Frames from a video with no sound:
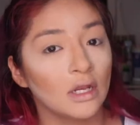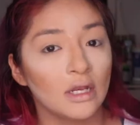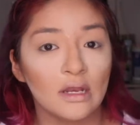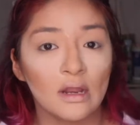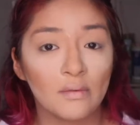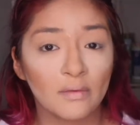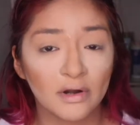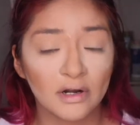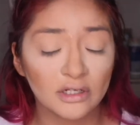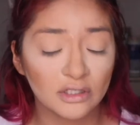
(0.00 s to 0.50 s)

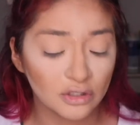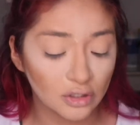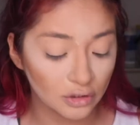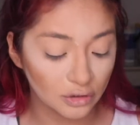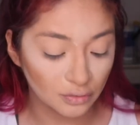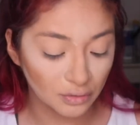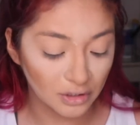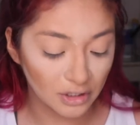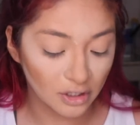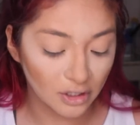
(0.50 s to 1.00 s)
Now we're gonna
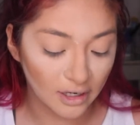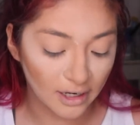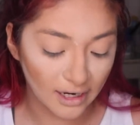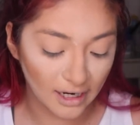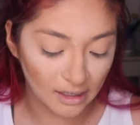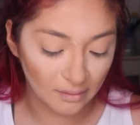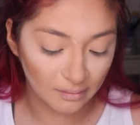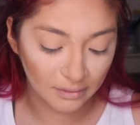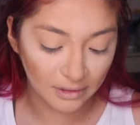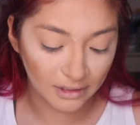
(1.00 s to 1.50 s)
start doing our
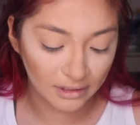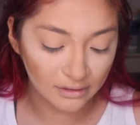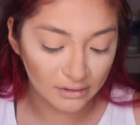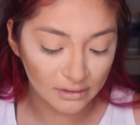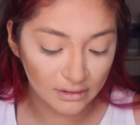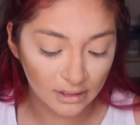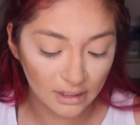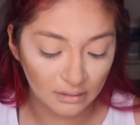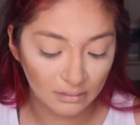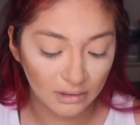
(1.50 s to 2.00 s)

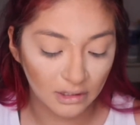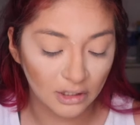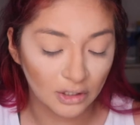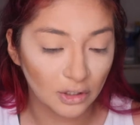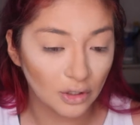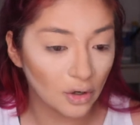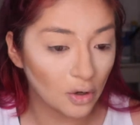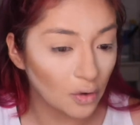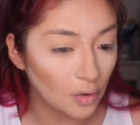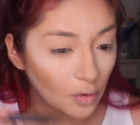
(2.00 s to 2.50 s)
eyebrows. I'm gonna
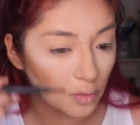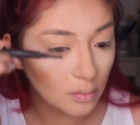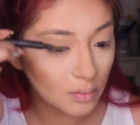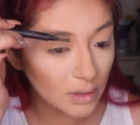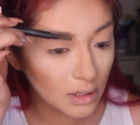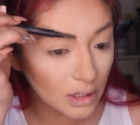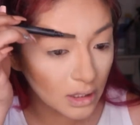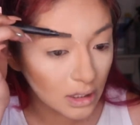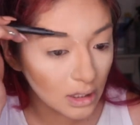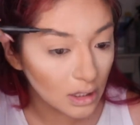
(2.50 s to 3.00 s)

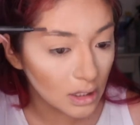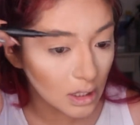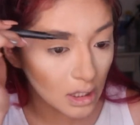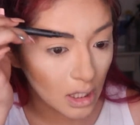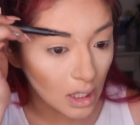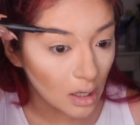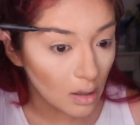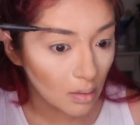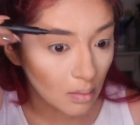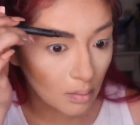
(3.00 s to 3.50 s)
comb
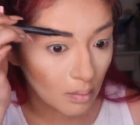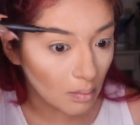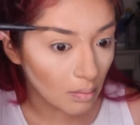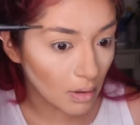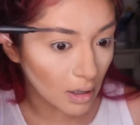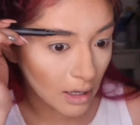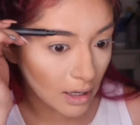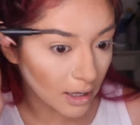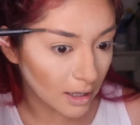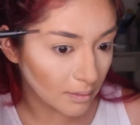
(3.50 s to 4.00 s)

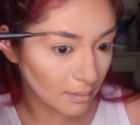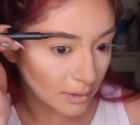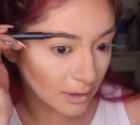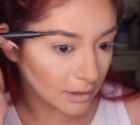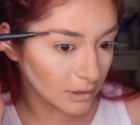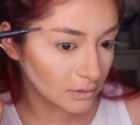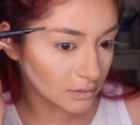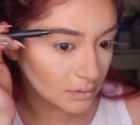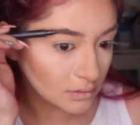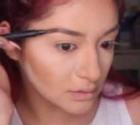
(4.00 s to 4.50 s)
my
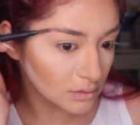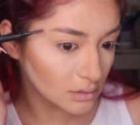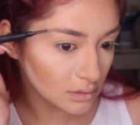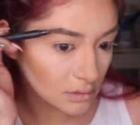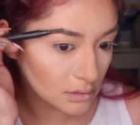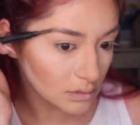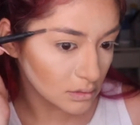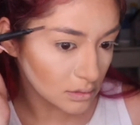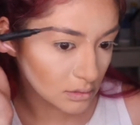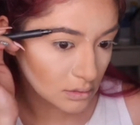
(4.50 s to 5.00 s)

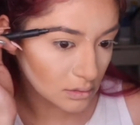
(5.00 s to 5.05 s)
eyebrows.